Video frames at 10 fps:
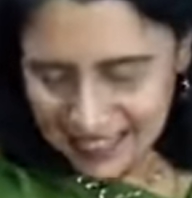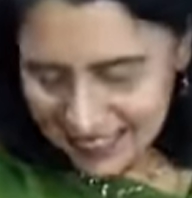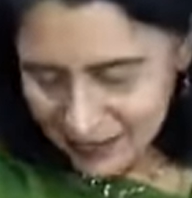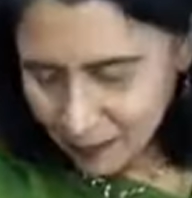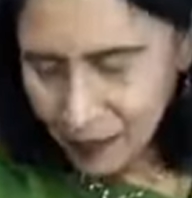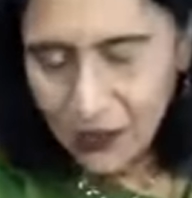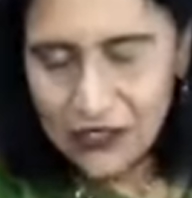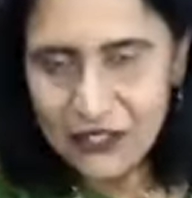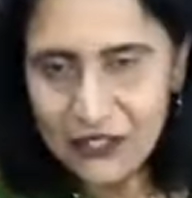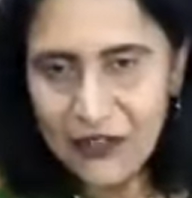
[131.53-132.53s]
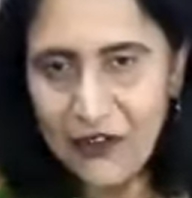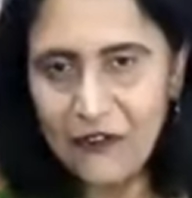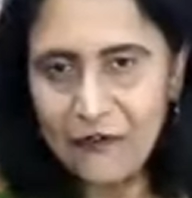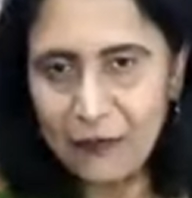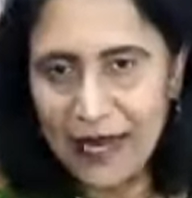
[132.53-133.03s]
these blotches
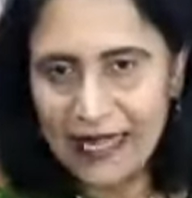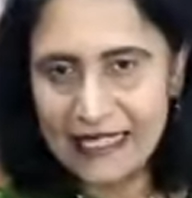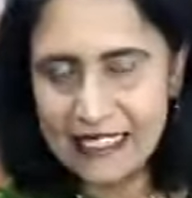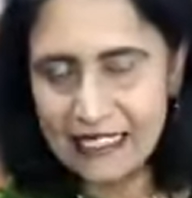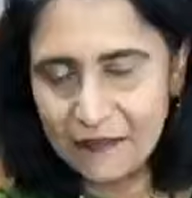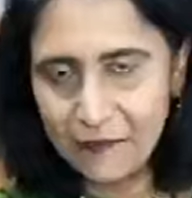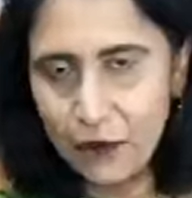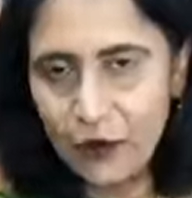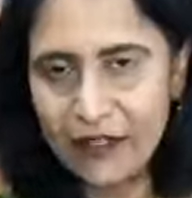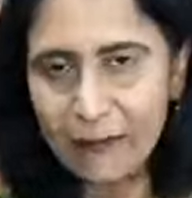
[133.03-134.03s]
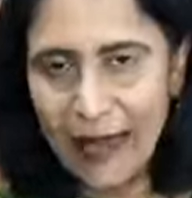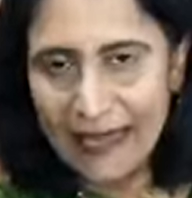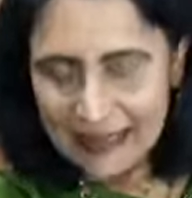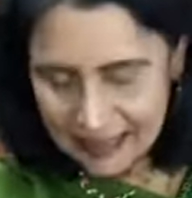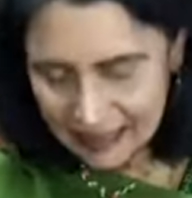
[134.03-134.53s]
of painting, the floral
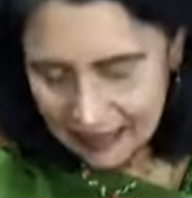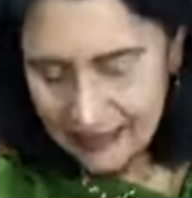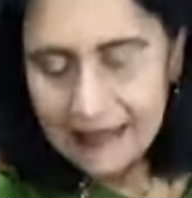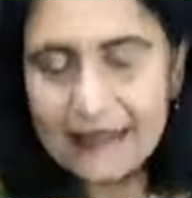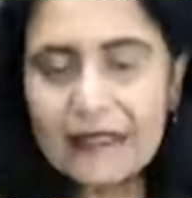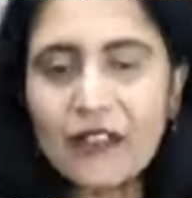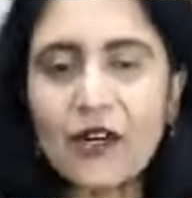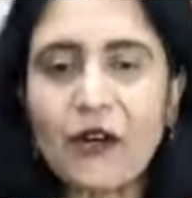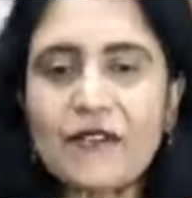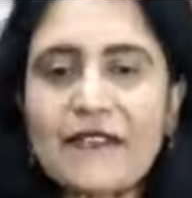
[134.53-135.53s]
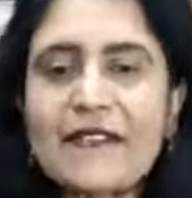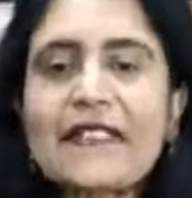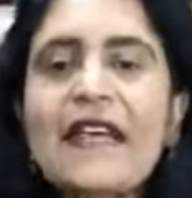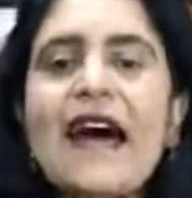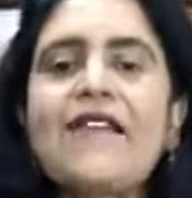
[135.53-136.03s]
painting, is across the
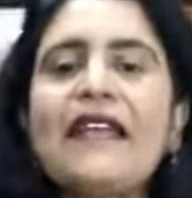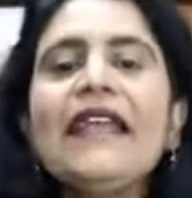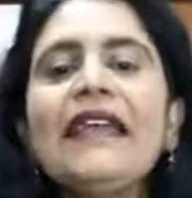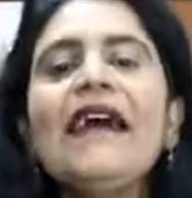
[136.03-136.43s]
sari